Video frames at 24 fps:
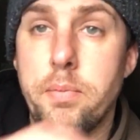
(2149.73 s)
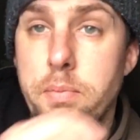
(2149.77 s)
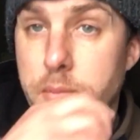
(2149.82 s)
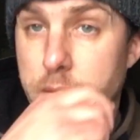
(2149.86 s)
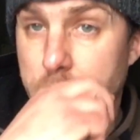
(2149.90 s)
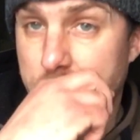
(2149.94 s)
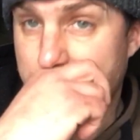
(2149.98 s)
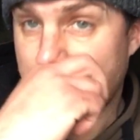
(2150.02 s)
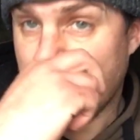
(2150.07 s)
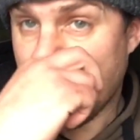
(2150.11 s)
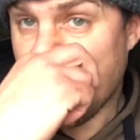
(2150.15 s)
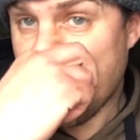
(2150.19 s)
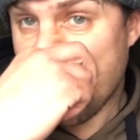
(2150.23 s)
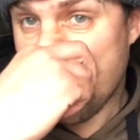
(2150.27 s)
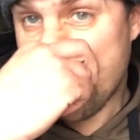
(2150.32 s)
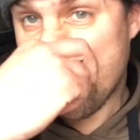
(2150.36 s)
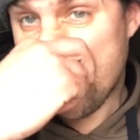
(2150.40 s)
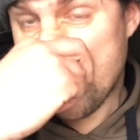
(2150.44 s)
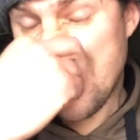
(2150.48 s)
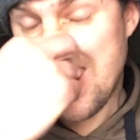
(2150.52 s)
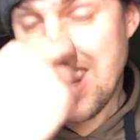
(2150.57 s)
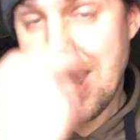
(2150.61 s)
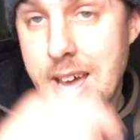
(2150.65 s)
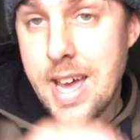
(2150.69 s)
So
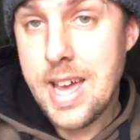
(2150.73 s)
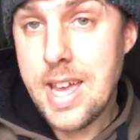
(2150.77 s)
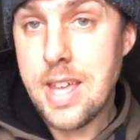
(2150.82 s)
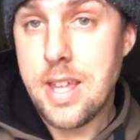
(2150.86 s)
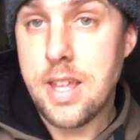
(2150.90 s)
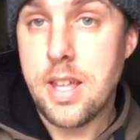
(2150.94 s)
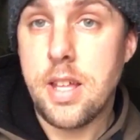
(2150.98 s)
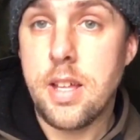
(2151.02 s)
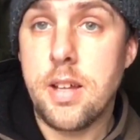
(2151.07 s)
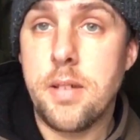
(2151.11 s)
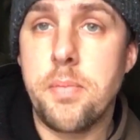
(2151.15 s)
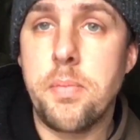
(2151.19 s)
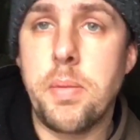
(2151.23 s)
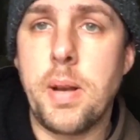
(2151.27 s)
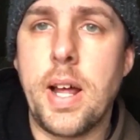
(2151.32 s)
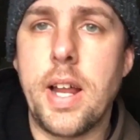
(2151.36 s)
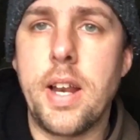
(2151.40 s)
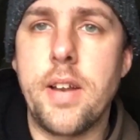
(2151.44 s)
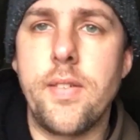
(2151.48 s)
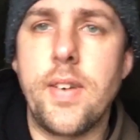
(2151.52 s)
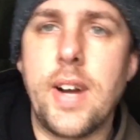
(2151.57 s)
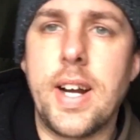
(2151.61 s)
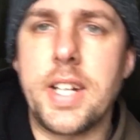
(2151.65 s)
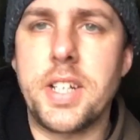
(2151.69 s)
today,
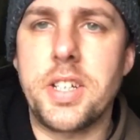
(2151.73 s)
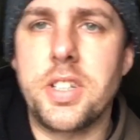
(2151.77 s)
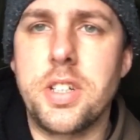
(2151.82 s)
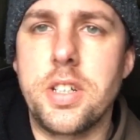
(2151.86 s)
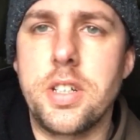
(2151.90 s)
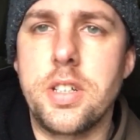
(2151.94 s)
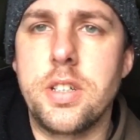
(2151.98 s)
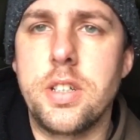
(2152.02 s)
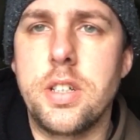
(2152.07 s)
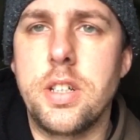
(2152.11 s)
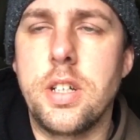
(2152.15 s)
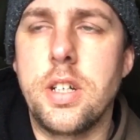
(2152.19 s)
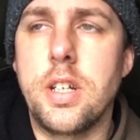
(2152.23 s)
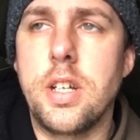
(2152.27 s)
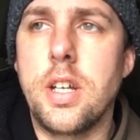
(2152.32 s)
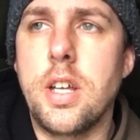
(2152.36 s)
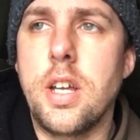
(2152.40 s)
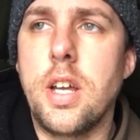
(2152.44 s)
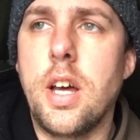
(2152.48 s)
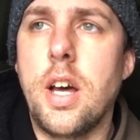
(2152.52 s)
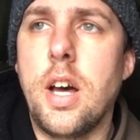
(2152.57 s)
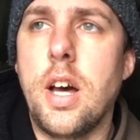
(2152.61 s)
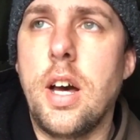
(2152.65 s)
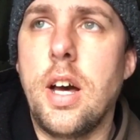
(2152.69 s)
plan of action
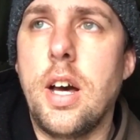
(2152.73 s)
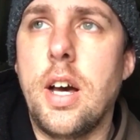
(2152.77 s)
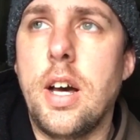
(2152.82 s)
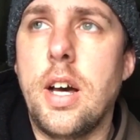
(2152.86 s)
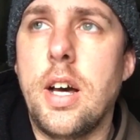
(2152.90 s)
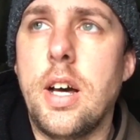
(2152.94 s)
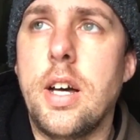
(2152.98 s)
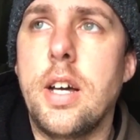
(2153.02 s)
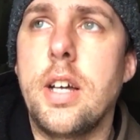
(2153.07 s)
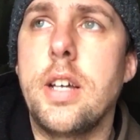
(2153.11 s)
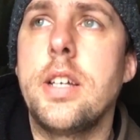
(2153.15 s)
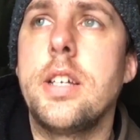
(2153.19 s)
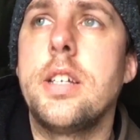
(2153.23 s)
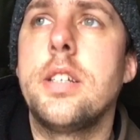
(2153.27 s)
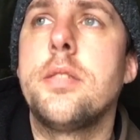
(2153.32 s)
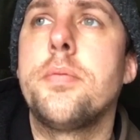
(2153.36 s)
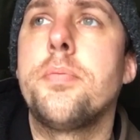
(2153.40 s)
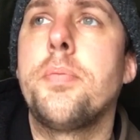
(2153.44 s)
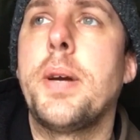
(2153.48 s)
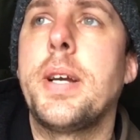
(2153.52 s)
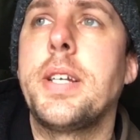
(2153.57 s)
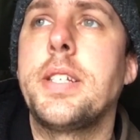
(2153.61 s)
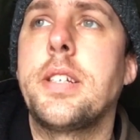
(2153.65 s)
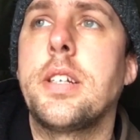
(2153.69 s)
is
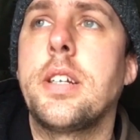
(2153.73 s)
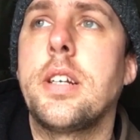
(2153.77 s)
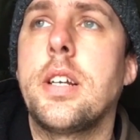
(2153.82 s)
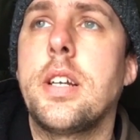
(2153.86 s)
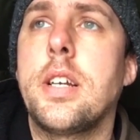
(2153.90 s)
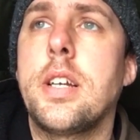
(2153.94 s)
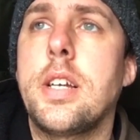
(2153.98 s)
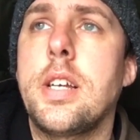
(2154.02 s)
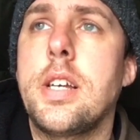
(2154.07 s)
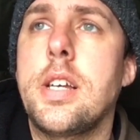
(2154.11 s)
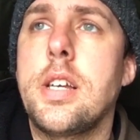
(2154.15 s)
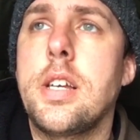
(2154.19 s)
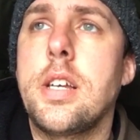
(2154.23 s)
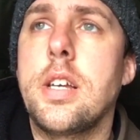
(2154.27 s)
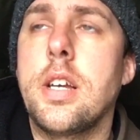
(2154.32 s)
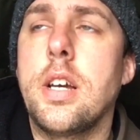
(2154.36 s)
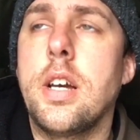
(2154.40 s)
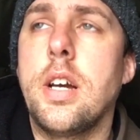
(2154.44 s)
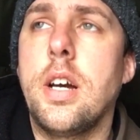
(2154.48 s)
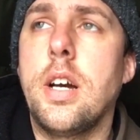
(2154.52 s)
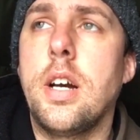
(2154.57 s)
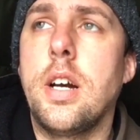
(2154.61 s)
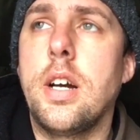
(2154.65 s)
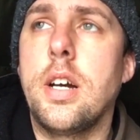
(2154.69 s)
basically
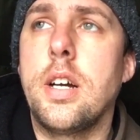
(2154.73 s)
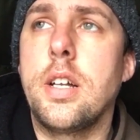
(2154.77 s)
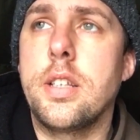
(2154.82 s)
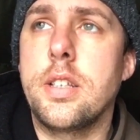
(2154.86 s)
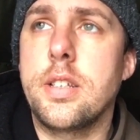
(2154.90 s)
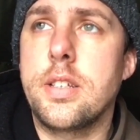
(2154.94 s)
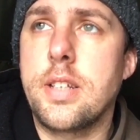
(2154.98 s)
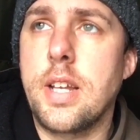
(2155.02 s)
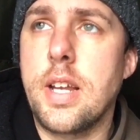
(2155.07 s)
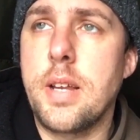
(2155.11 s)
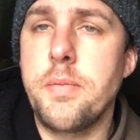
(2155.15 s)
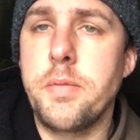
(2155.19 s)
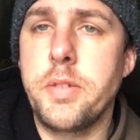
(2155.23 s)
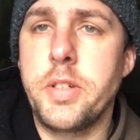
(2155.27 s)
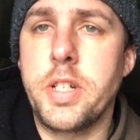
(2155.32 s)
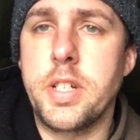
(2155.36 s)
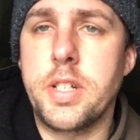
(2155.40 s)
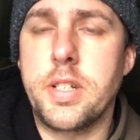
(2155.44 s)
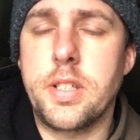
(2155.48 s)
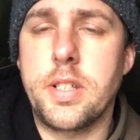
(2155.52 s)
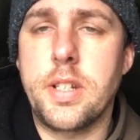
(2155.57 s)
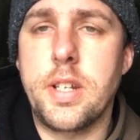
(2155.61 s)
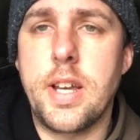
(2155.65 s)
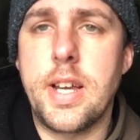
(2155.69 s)
the same as
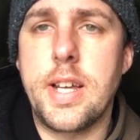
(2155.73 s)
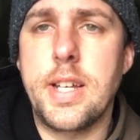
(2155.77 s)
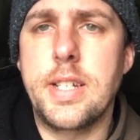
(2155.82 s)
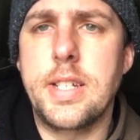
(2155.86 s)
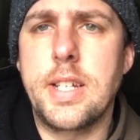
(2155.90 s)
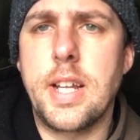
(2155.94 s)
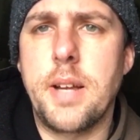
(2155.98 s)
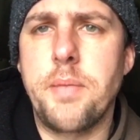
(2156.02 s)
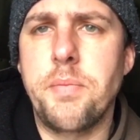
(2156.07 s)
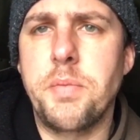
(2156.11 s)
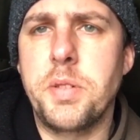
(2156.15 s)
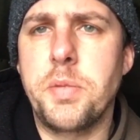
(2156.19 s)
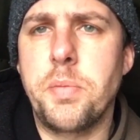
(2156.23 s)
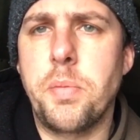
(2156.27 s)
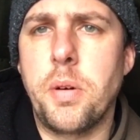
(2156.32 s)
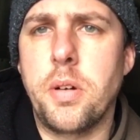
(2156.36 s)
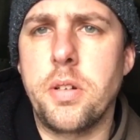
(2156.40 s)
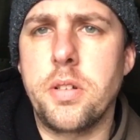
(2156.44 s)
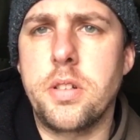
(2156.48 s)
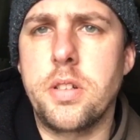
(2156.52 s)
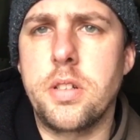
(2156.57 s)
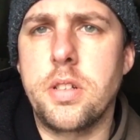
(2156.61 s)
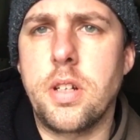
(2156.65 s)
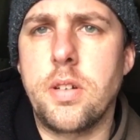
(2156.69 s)
yesterday, same
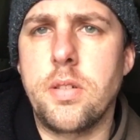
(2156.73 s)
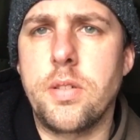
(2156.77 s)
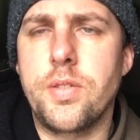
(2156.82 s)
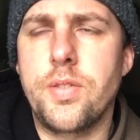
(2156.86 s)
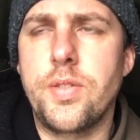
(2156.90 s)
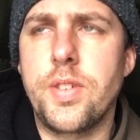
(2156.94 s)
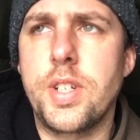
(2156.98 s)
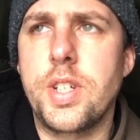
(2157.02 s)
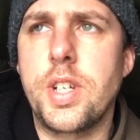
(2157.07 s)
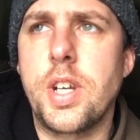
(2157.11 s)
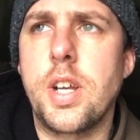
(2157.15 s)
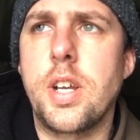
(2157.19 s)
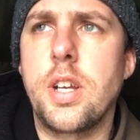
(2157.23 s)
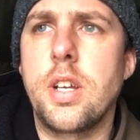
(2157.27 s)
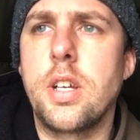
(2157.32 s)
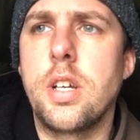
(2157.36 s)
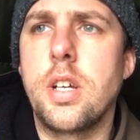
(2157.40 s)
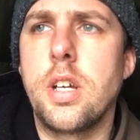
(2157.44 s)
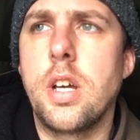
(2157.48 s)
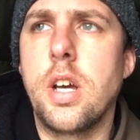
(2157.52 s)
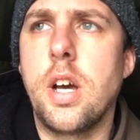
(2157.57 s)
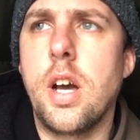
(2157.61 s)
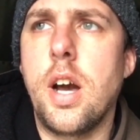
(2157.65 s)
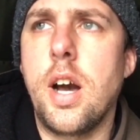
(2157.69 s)
spots as I was fishing.
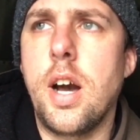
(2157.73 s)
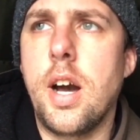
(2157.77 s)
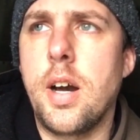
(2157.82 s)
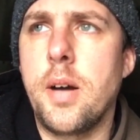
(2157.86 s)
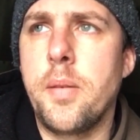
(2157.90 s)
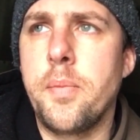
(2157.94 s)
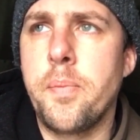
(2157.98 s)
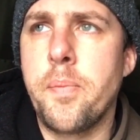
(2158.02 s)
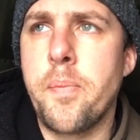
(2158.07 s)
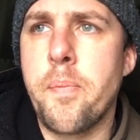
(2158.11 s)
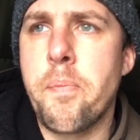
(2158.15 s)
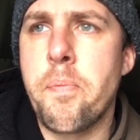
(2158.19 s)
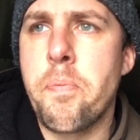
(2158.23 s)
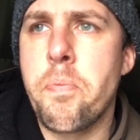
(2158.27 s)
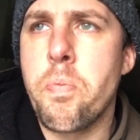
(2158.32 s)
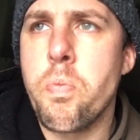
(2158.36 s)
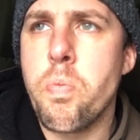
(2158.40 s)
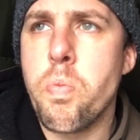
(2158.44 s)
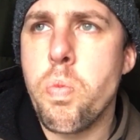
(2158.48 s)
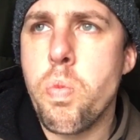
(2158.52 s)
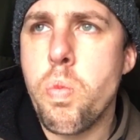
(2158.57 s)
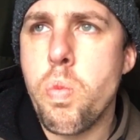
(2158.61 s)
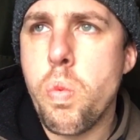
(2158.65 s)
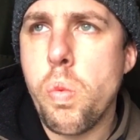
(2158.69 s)

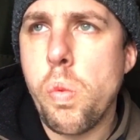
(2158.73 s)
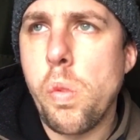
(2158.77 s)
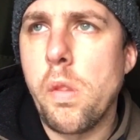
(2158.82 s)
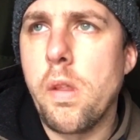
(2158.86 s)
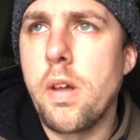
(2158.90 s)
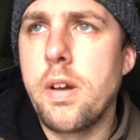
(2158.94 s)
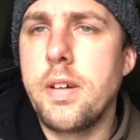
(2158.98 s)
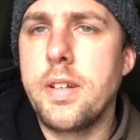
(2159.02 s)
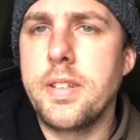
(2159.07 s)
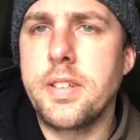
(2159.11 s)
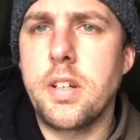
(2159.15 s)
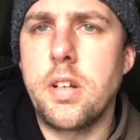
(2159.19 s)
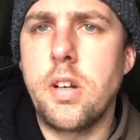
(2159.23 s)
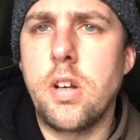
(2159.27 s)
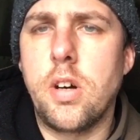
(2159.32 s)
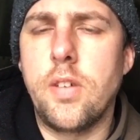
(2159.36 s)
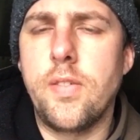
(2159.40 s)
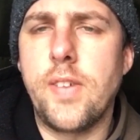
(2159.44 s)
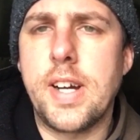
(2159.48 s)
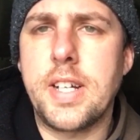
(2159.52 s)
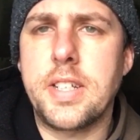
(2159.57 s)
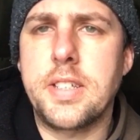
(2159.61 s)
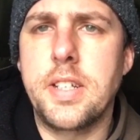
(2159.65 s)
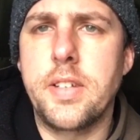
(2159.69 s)
There's a lot of
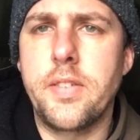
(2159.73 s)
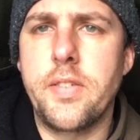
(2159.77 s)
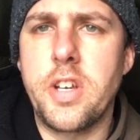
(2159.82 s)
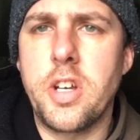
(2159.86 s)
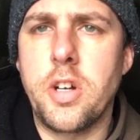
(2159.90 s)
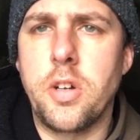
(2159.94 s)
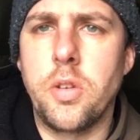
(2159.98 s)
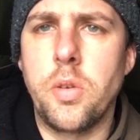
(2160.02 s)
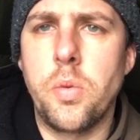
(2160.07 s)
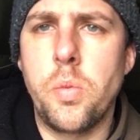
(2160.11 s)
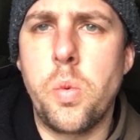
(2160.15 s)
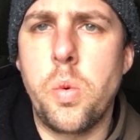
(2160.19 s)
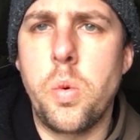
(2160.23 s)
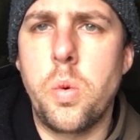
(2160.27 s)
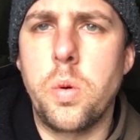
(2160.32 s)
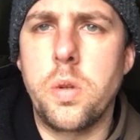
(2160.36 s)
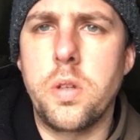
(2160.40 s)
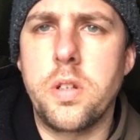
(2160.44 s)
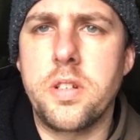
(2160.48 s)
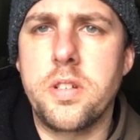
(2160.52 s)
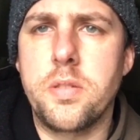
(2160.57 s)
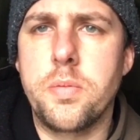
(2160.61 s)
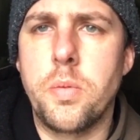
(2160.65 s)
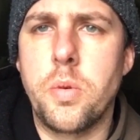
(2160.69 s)
activity on the water
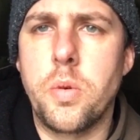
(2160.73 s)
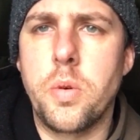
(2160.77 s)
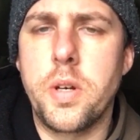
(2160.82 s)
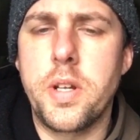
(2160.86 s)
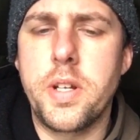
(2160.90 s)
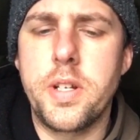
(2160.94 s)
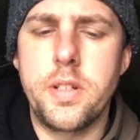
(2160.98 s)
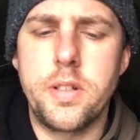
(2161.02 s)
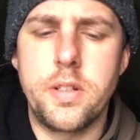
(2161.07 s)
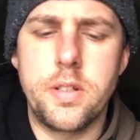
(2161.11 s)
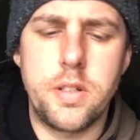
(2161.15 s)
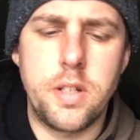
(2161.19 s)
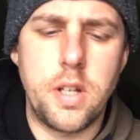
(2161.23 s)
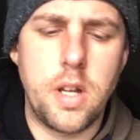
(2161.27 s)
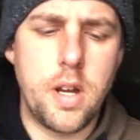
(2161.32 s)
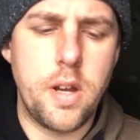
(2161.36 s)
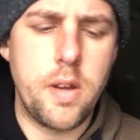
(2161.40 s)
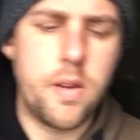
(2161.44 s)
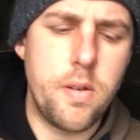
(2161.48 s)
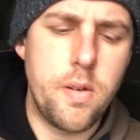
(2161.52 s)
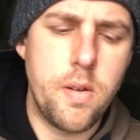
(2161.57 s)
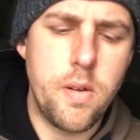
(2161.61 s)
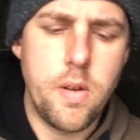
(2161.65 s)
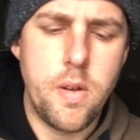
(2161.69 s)
this morning,
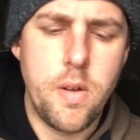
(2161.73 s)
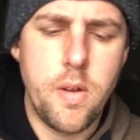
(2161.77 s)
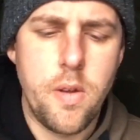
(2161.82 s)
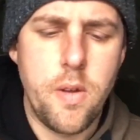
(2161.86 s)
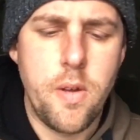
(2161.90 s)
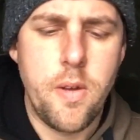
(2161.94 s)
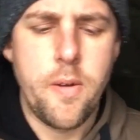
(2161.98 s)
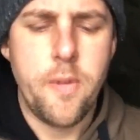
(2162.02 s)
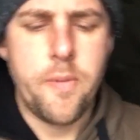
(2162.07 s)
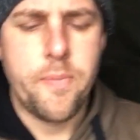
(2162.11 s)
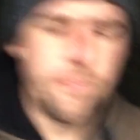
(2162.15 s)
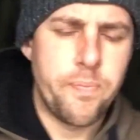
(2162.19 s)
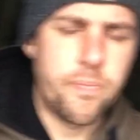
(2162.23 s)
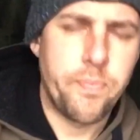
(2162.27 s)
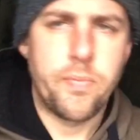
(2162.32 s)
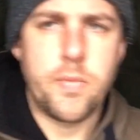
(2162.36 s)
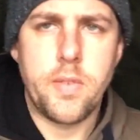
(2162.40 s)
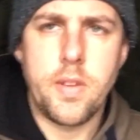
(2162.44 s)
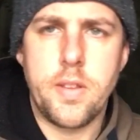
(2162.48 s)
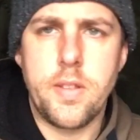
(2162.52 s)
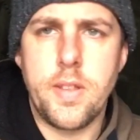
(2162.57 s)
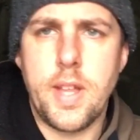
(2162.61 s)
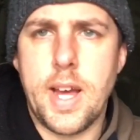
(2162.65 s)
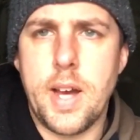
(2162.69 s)
so
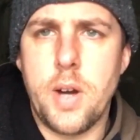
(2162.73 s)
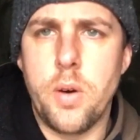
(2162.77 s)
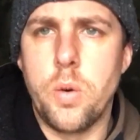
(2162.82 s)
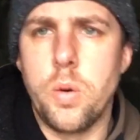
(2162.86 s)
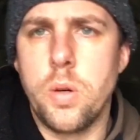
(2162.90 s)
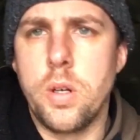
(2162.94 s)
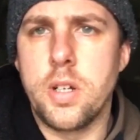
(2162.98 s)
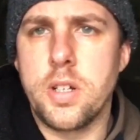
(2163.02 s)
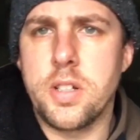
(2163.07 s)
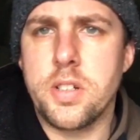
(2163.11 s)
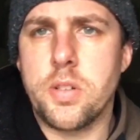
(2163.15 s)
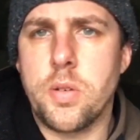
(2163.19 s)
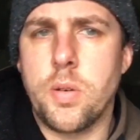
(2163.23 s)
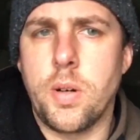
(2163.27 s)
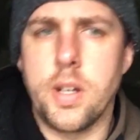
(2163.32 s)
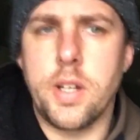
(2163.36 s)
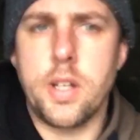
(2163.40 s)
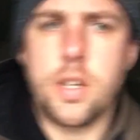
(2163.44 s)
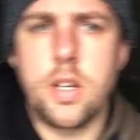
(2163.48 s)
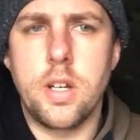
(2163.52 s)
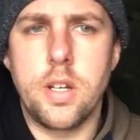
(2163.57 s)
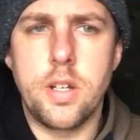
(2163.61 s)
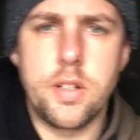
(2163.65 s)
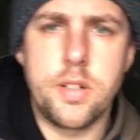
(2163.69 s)
that all looks quite
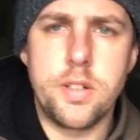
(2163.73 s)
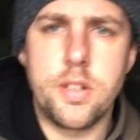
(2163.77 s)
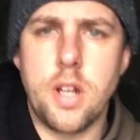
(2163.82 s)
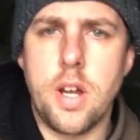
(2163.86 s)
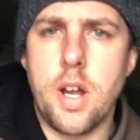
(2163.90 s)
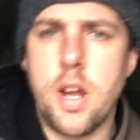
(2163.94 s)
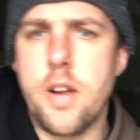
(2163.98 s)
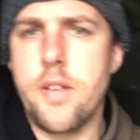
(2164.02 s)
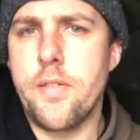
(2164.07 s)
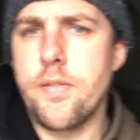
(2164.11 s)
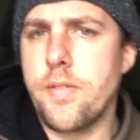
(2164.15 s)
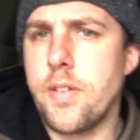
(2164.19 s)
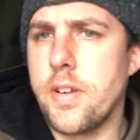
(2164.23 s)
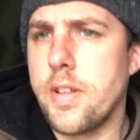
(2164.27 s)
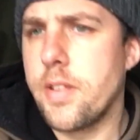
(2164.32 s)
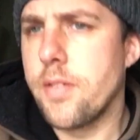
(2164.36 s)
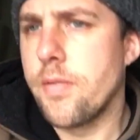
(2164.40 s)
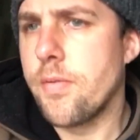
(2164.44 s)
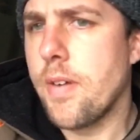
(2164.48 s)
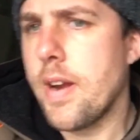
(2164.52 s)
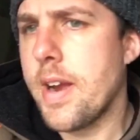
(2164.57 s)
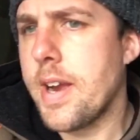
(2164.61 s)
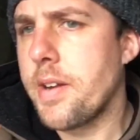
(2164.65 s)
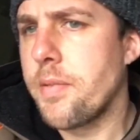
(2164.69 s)
good. So hopefully the
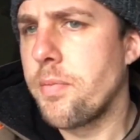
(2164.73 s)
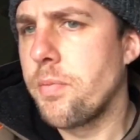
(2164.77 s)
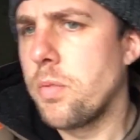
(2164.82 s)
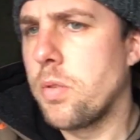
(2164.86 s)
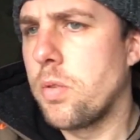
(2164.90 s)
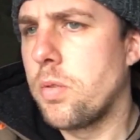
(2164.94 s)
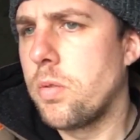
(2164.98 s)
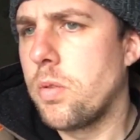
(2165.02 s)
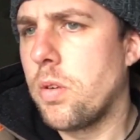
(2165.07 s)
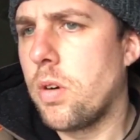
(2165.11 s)
rain will